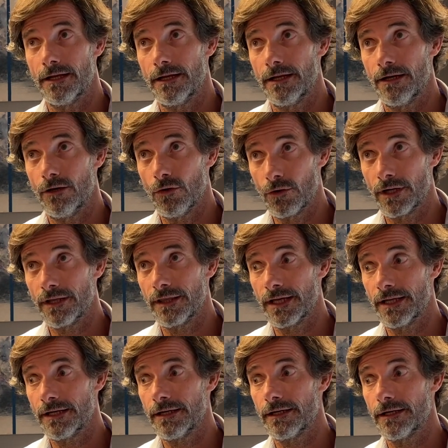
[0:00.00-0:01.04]
longer
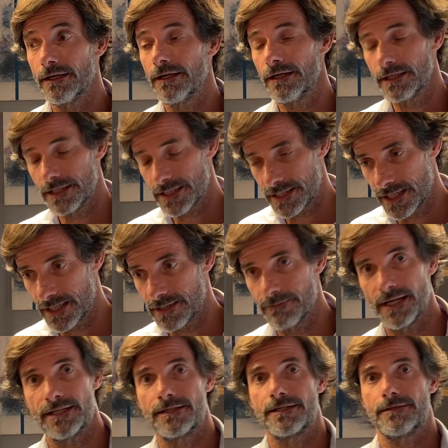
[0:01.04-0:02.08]
than 6
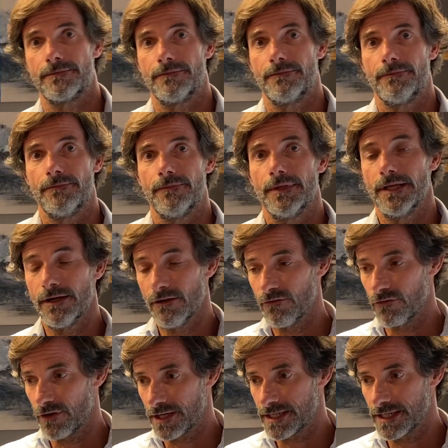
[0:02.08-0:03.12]
months.
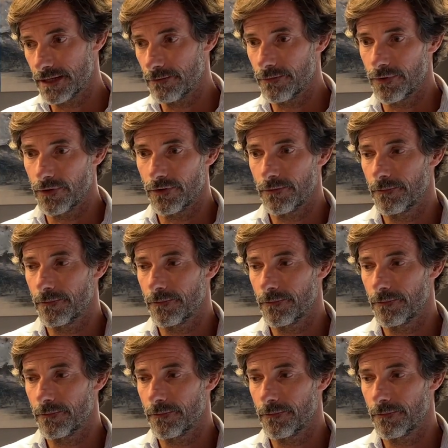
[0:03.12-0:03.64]
For example,